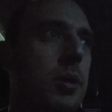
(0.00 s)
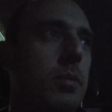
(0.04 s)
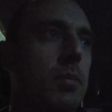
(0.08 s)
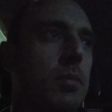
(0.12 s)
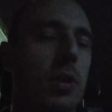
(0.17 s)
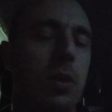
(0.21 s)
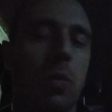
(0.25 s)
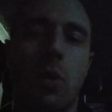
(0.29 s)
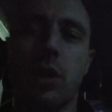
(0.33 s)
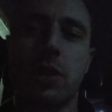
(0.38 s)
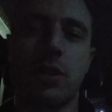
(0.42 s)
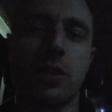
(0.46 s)
but
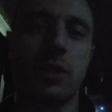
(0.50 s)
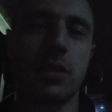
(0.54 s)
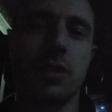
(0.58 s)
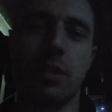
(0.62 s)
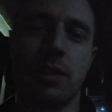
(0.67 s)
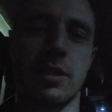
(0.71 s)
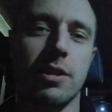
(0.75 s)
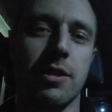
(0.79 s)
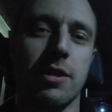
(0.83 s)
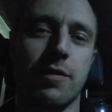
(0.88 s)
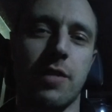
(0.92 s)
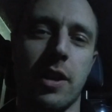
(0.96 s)
the washers
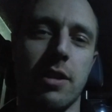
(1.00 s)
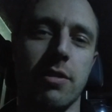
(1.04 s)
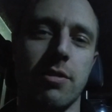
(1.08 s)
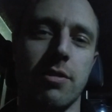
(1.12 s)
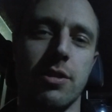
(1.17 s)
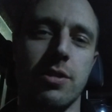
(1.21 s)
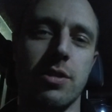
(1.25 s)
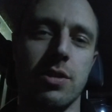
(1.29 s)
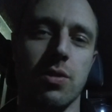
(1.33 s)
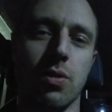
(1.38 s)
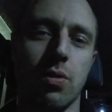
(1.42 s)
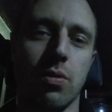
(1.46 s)
on a Defender are
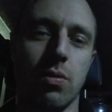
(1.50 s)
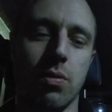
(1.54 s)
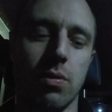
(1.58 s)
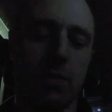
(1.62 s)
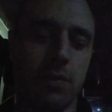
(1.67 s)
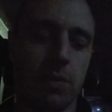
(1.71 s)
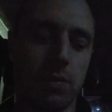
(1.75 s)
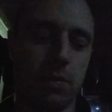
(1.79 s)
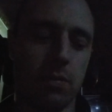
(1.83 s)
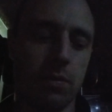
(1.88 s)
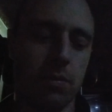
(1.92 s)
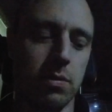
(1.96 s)
just
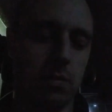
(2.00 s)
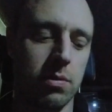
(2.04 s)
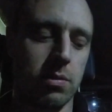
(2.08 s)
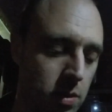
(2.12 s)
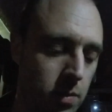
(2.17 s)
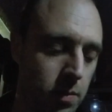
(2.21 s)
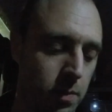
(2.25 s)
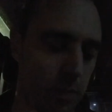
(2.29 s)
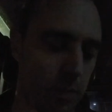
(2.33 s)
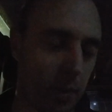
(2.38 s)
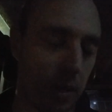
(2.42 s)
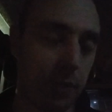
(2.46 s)
awful.
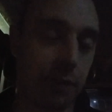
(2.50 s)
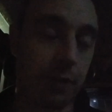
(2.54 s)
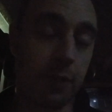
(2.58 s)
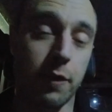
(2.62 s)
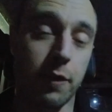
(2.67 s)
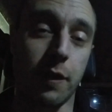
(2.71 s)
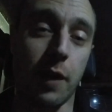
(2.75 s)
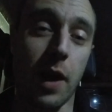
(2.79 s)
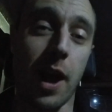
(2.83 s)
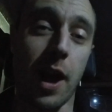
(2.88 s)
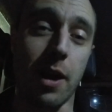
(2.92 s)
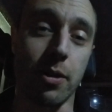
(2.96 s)
But I
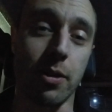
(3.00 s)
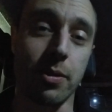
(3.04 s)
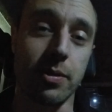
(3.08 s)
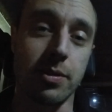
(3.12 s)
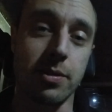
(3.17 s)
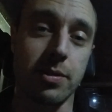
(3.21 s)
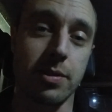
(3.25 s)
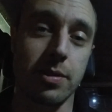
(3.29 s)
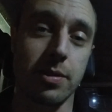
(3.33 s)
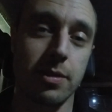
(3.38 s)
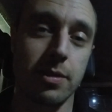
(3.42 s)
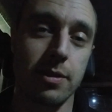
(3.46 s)

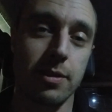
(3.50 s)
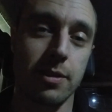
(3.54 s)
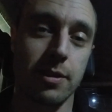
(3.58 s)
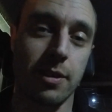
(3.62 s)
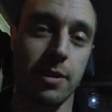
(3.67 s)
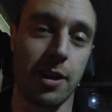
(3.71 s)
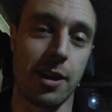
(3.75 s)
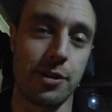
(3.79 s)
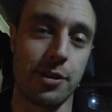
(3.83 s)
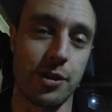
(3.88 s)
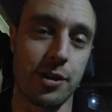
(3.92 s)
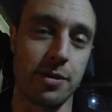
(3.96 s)
found
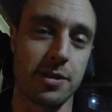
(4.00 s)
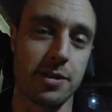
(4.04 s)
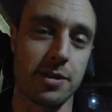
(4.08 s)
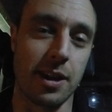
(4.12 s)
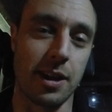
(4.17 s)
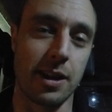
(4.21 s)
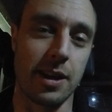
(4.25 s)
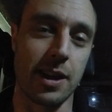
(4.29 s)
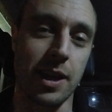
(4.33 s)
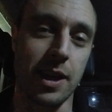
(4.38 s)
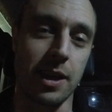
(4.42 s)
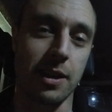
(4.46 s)
a new
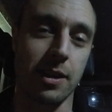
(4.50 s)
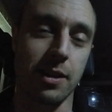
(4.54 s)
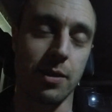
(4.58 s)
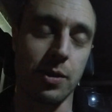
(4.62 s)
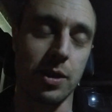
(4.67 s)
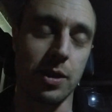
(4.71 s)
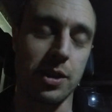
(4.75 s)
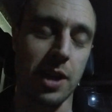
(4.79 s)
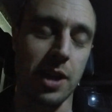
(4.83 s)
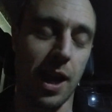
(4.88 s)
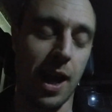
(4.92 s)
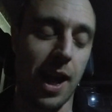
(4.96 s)
technique,
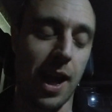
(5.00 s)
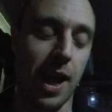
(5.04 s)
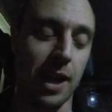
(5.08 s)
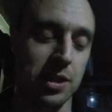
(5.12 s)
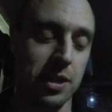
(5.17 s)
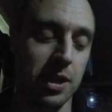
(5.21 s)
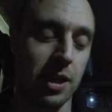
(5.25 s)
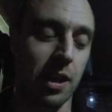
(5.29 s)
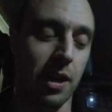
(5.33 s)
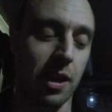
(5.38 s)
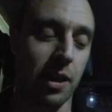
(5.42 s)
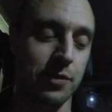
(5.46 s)
which
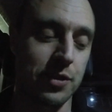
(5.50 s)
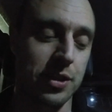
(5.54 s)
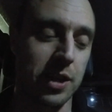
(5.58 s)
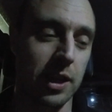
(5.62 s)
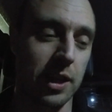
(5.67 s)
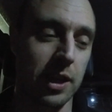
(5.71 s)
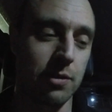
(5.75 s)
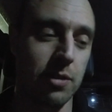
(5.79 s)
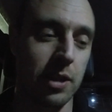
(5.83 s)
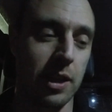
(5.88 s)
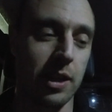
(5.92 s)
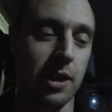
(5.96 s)
actually I've
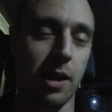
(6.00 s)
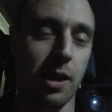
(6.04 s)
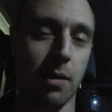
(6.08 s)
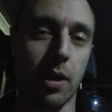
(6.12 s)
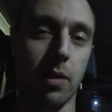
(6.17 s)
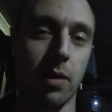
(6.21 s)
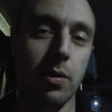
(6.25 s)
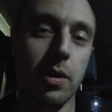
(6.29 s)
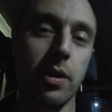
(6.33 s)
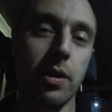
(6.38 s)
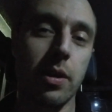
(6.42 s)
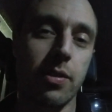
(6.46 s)
genuinely come
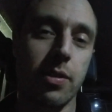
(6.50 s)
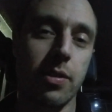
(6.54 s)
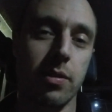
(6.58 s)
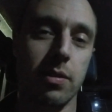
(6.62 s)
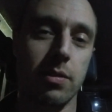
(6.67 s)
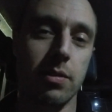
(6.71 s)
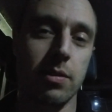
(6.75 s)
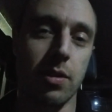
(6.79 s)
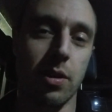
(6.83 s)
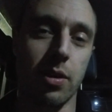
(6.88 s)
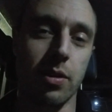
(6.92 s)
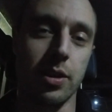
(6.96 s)
up with
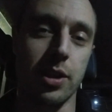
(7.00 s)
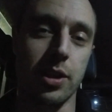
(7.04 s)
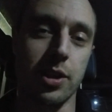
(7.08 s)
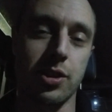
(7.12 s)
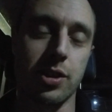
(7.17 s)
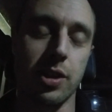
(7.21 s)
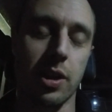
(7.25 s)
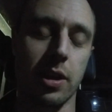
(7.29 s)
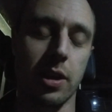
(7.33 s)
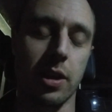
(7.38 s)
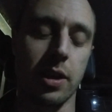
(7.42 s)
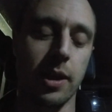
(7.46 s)
on this
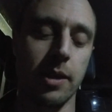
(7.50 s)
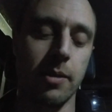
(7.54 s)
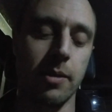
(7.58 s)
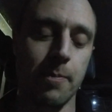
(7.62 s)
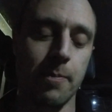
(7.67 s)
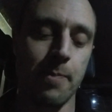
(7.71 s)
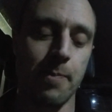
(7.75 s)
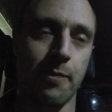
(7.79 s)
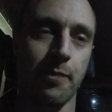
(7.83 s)
journey.